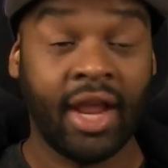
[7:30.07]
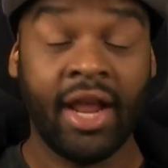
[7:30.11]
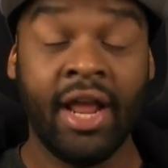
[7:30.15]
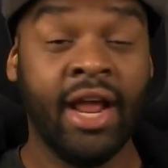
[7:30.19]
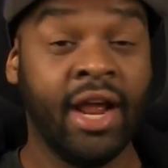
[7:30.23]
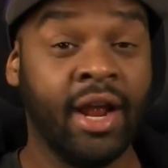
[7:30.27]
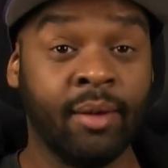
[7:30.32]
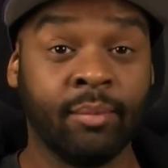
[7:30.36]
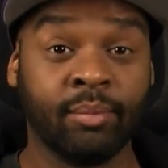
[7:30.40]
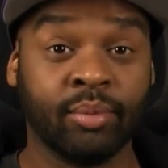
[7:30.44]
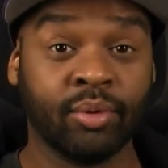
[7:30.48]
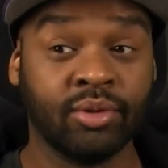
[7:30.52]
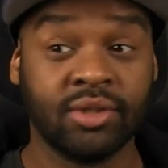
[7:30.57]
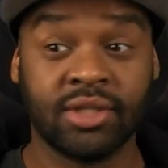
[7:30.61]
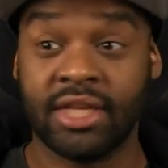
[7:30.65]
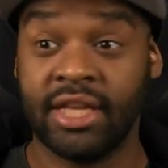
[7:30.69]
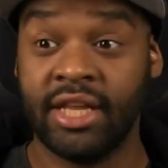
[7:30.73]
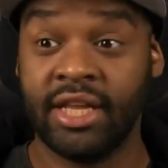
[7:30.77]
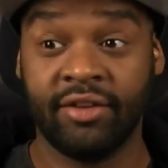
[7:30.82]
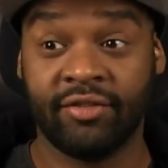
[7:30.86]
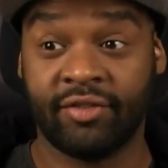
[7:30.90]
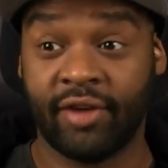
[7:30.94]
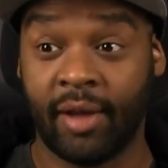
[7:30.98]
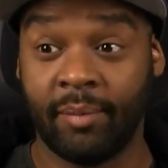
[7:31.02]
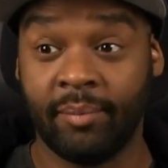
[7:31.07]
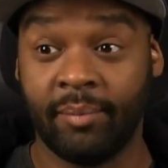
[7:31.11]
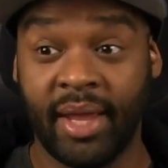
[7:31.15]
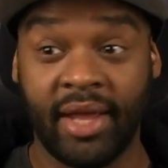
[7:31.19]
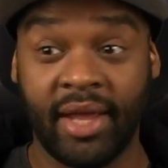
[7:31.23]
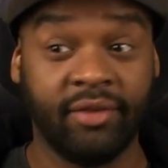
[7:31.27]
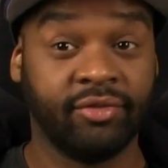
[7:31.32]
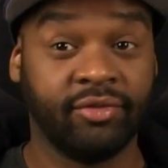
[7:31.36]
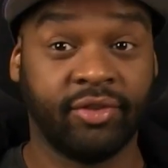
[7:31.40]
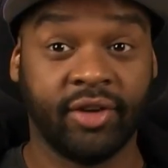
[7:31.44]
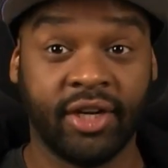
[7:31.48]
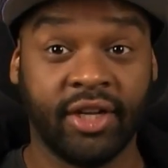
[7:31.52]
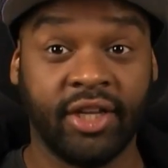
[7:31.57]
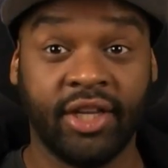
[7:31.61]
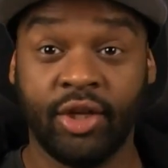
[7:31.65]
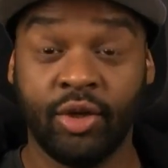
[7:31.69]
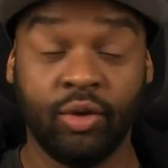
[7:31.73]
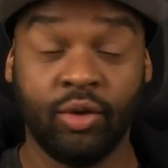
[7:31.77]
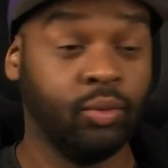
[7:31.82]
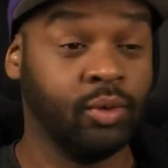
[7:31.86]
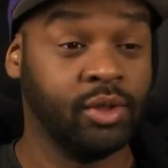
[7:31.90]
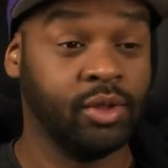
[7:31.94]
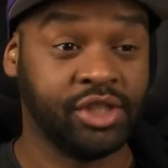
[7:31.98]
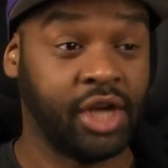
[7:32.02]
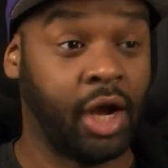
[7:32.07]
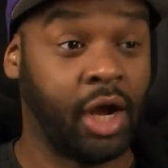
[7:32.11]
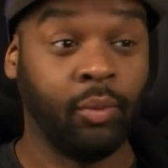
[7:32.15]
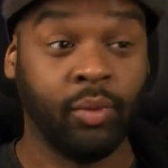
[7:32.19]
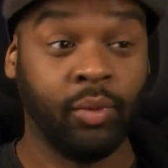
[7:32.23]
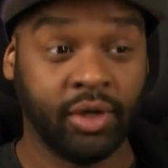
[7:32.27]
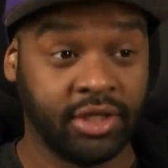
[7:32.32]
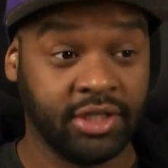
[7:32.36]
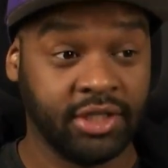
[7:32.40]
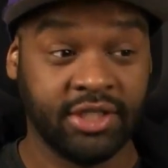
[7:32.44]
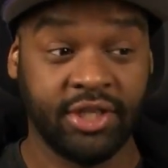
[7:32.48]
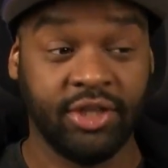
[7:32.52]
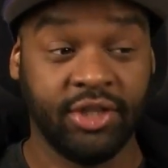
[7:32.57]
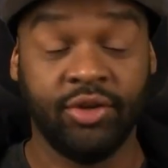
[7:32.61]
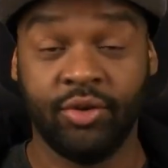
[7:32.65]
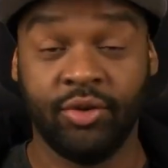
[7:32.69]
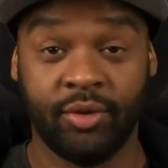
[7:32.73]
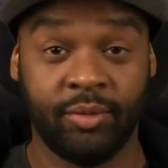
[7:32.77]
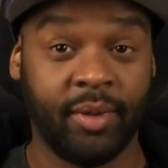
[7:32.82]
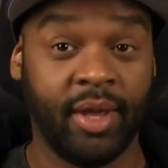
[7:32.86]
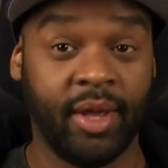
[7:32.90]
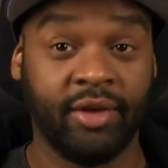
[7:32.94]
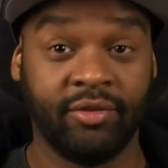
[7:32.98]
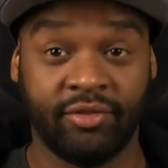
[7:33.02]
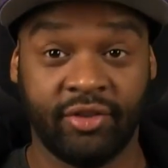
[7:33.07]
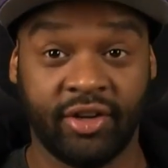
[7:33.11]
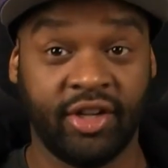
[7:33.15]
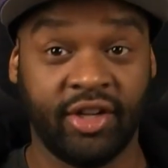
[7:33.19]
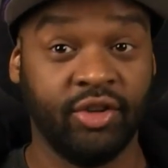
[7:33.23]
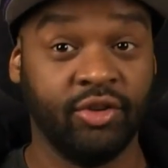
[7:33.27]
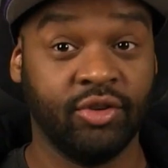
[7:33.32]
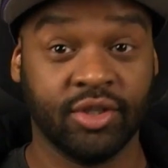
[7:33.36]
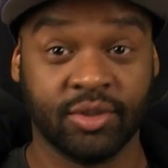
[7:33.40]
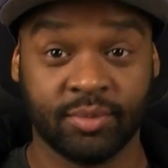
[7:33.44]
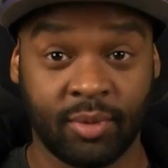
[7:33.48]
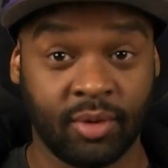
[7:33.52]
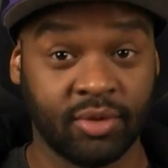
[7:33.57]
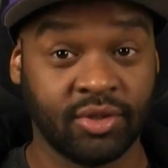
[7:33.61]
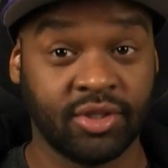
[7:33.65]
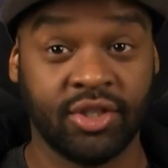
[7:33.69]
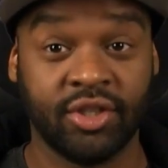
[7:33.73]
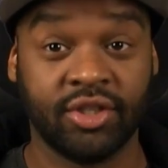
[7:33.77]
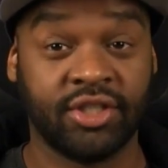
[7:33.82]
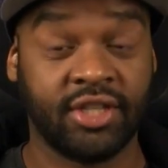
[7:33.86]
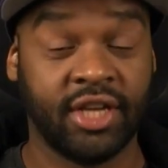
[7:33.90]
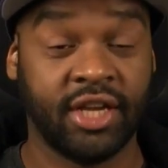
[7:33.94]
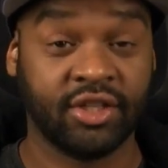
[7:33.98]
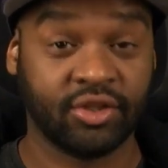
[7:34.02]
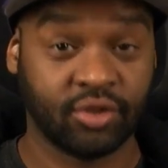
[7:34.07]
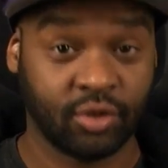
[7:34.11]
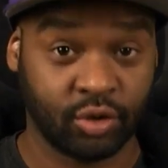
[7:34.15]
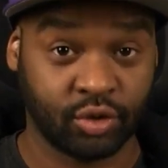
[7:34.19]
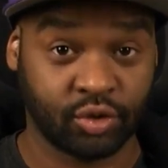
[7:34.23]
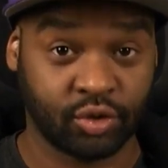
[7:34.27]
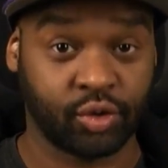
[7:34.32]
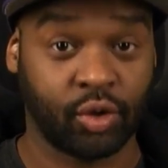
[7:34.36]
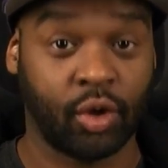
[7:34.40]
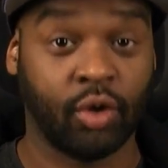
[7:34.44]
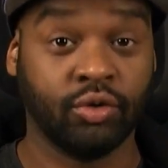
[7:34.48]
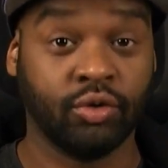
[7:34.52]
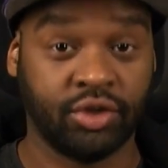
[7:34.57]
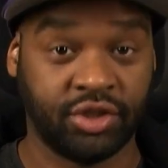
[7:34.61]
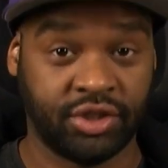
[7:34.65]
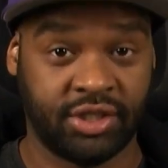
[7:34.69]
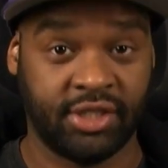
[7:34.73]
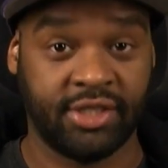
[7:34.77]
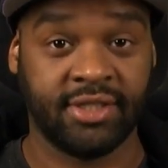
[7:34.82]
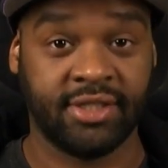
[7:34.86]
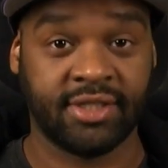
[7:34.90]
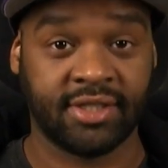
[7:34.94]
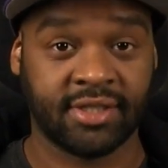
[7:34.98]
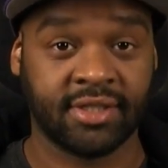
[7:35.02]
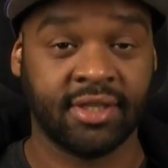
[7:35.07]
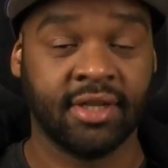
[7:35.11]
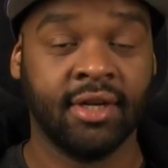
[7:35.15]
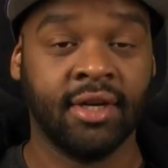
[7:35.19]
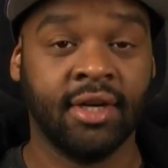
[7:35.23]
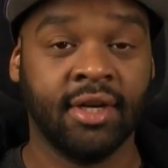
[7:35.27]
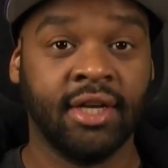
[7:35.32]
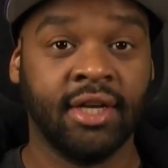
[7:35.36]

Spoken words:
Aaron Brewski, if I made fun of you, which I will continue to make fun of you because most of your takes are atrocious.